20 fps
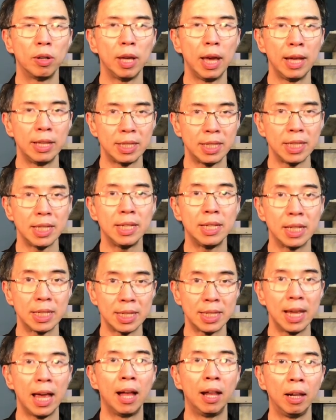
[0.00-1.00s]
and see the
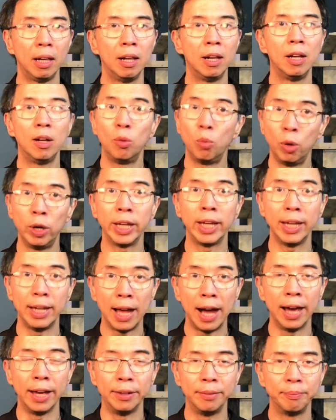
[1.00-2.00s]
cell where he
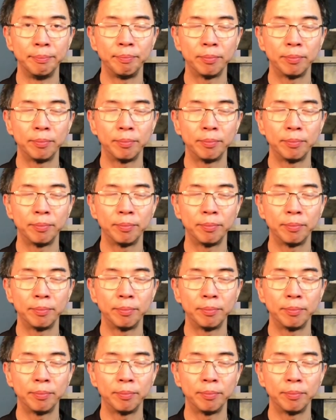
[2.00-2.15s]
died.